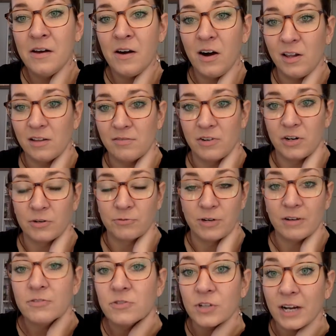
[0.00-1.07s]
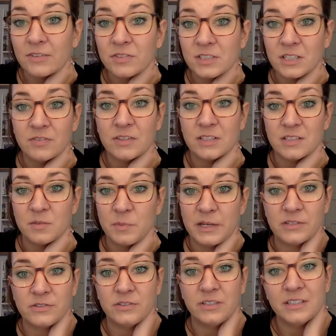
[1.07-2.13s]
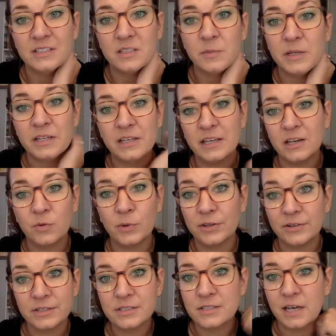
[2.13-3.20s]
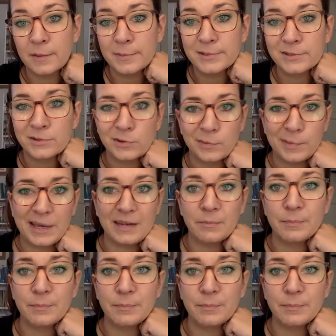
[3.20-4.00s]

all of our rough draft stuff that's in pencil needs to be in ink, whether it's typed or pen.